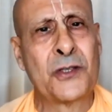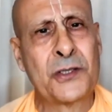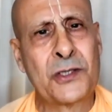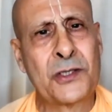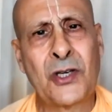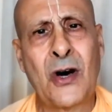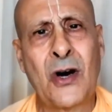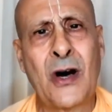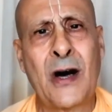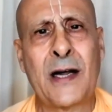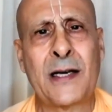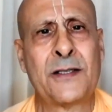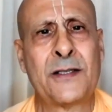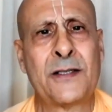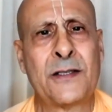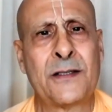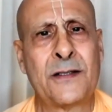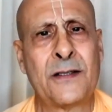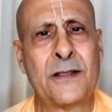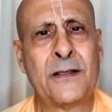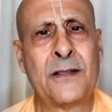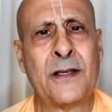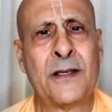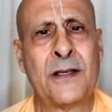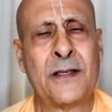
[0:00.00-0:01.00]
taught
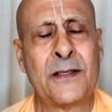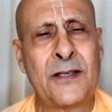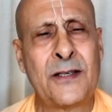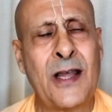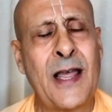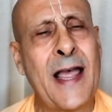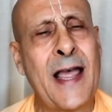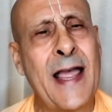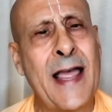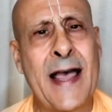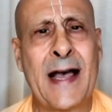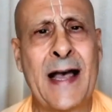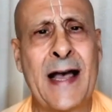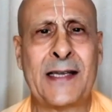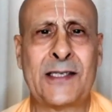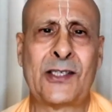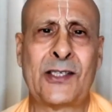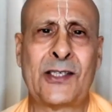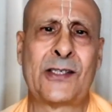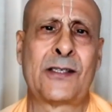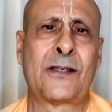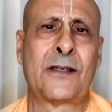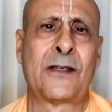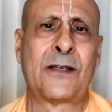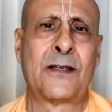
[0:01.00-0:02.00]
to
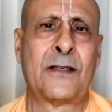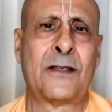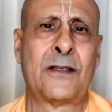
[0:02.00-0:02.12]
ask